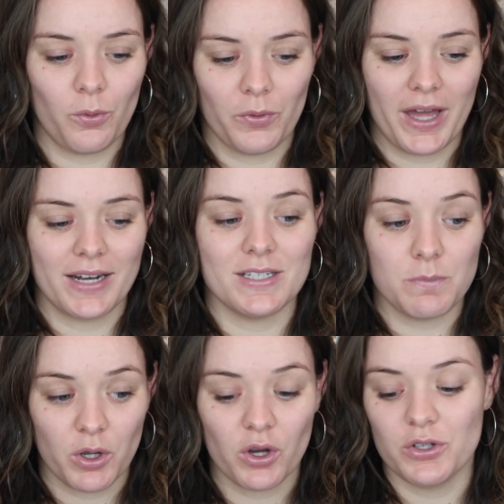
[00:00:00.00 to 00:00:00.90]
all that is
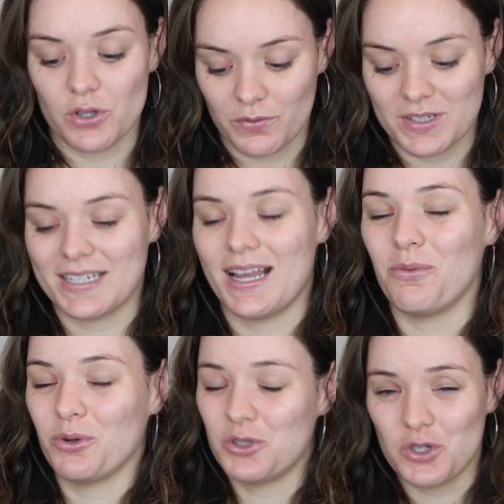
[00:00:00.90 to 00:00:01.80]
because obviously
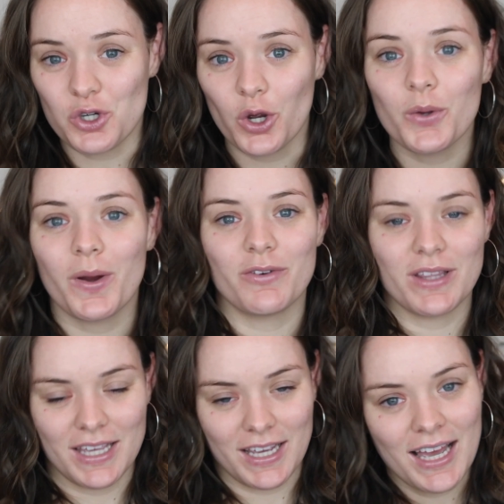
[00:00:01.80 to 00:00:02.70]
I wanted to show you
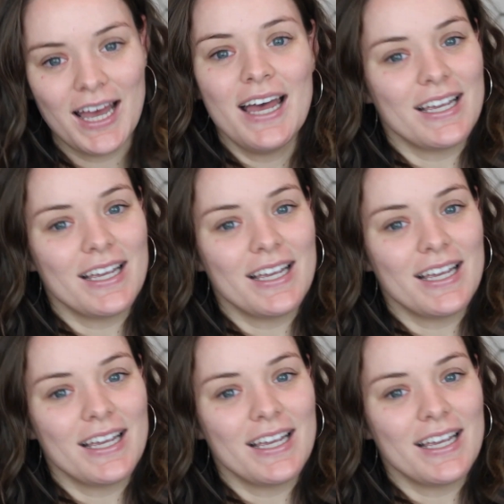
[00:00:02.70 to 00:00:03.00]
everything,